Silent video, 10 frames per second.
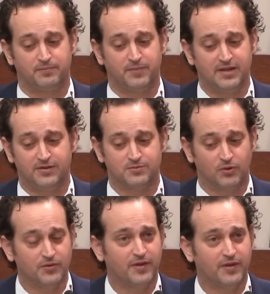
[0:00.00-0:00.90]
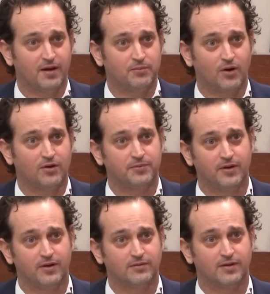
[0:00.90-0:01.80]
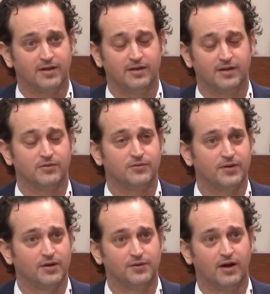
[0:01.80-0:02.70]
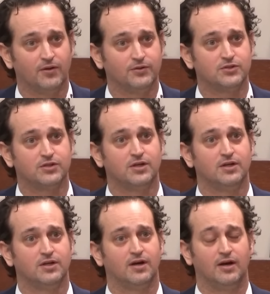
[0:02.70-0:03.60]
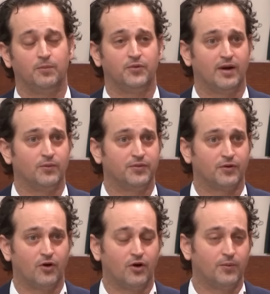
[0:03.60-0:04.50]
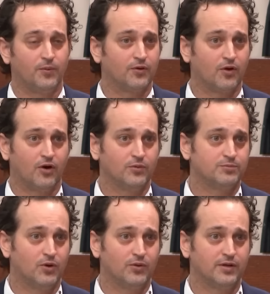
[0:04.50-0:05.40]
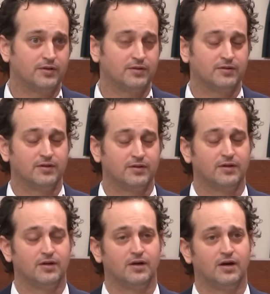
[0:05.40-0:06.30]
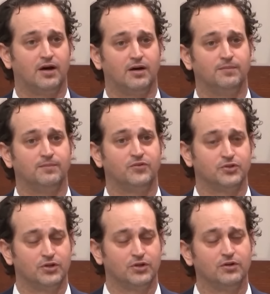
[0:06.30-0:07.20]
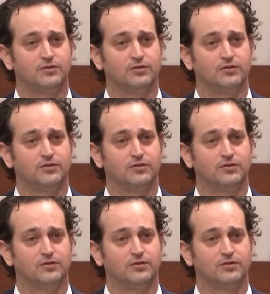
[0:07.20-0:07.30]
Ethan's birthday I brought up there. I gave her $300. I helped her out with the car when her car was broken, for sure.